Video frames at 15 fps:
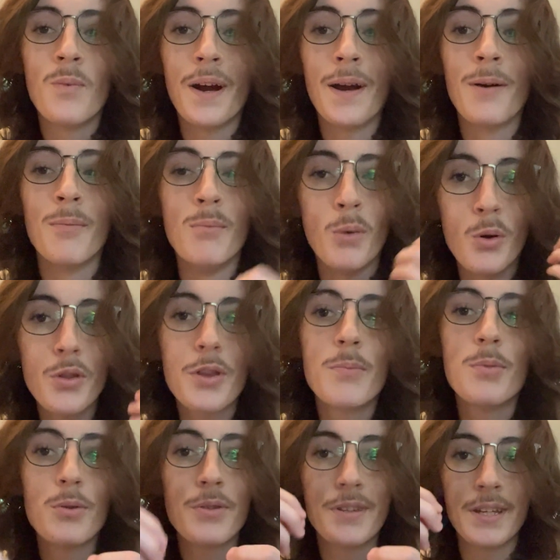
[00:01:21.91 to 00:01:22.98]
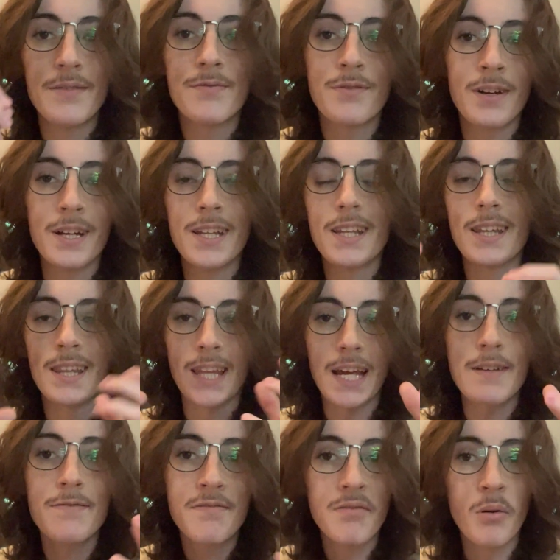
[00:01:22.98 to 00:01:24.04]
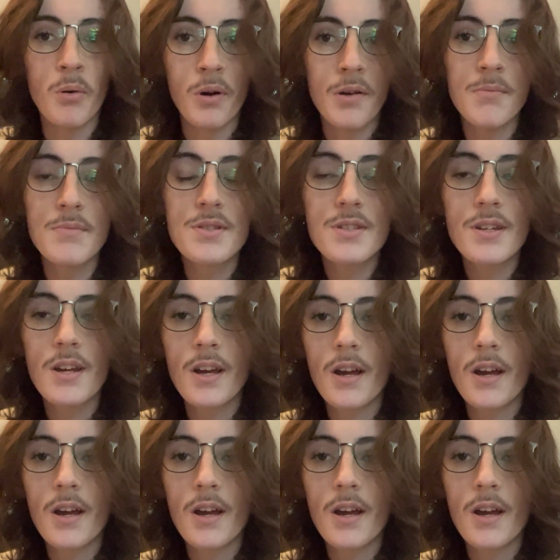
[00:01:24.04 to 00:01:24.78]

where multiple different life forms